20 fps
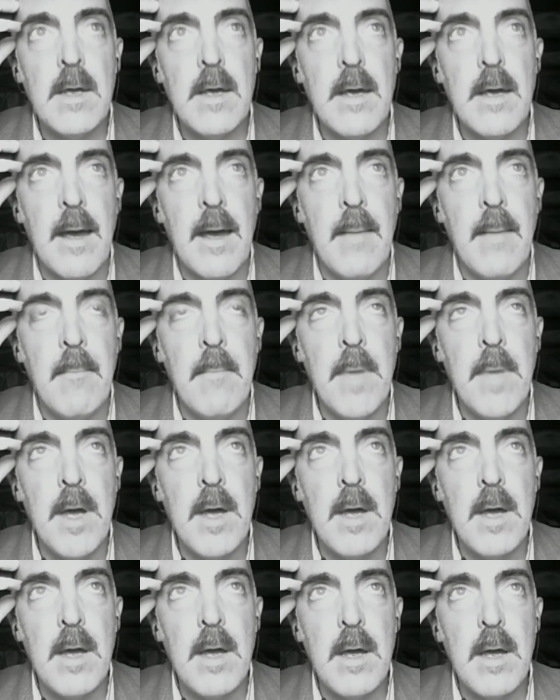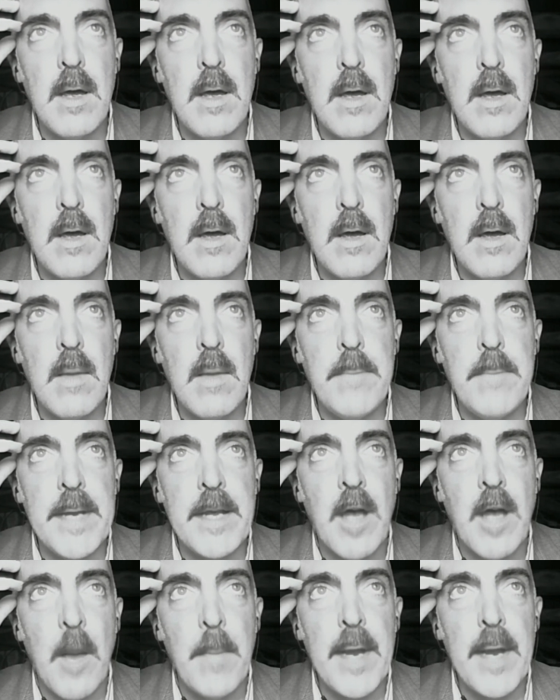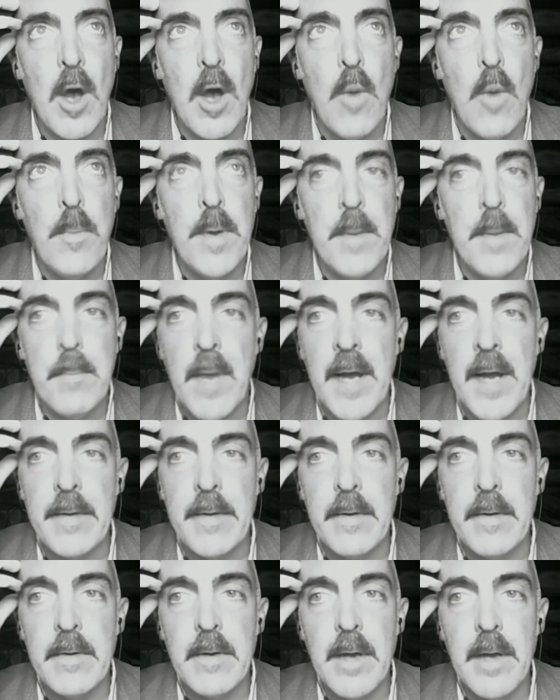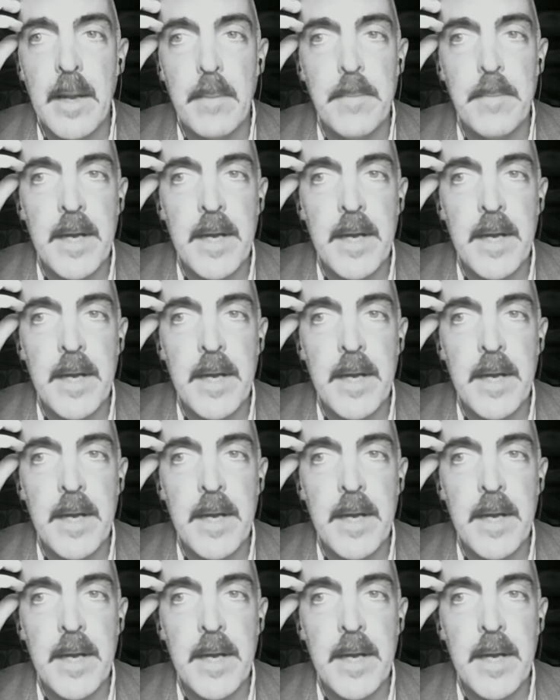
open-minded, like